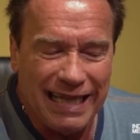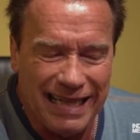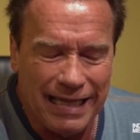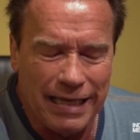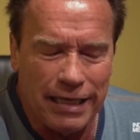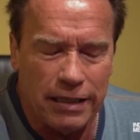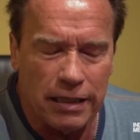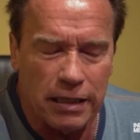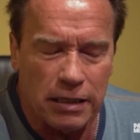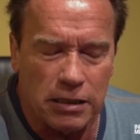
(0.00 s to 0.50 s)

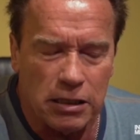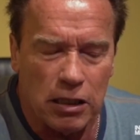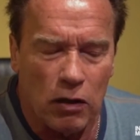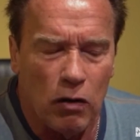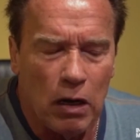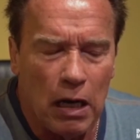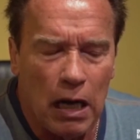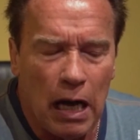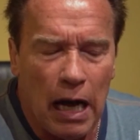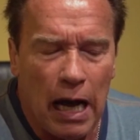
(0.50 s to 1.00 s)
leak it.
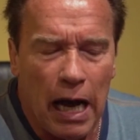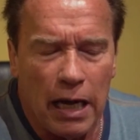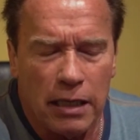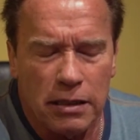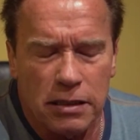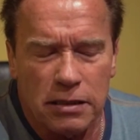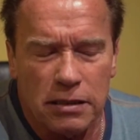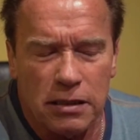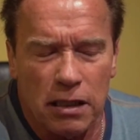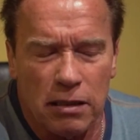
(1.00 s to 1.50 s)
So I
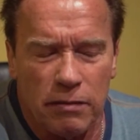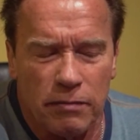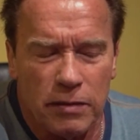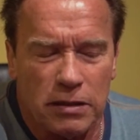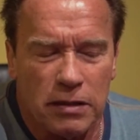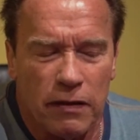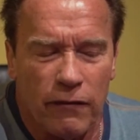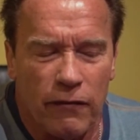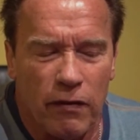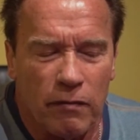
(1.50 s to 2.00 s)
just said to
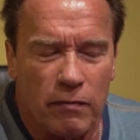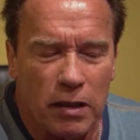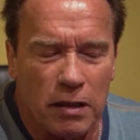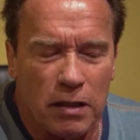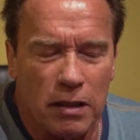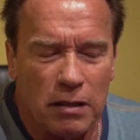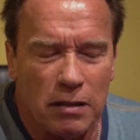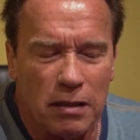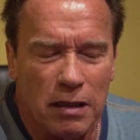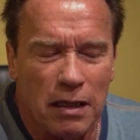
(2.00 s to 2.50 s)
myself, I'm
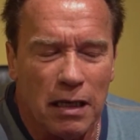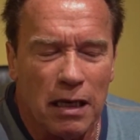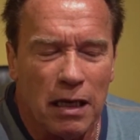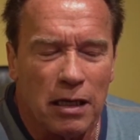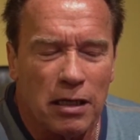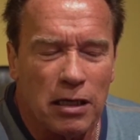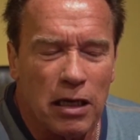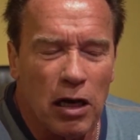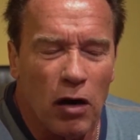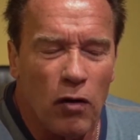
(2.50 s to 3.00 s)
gonna
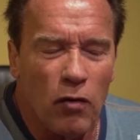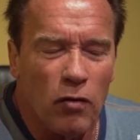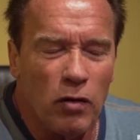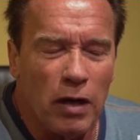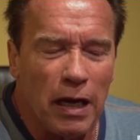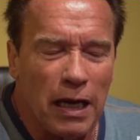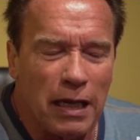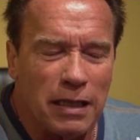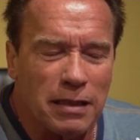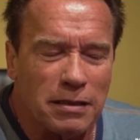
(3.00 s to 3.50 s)
go
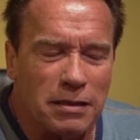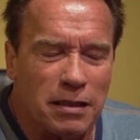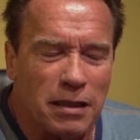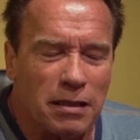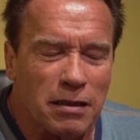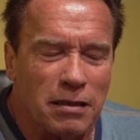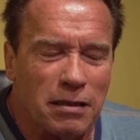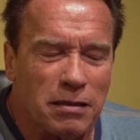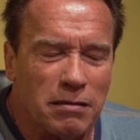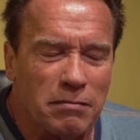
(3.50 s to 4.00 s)

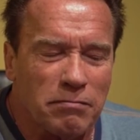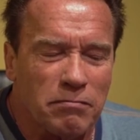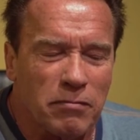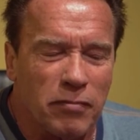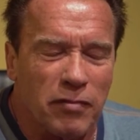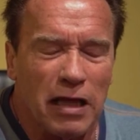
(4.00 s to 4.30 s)
and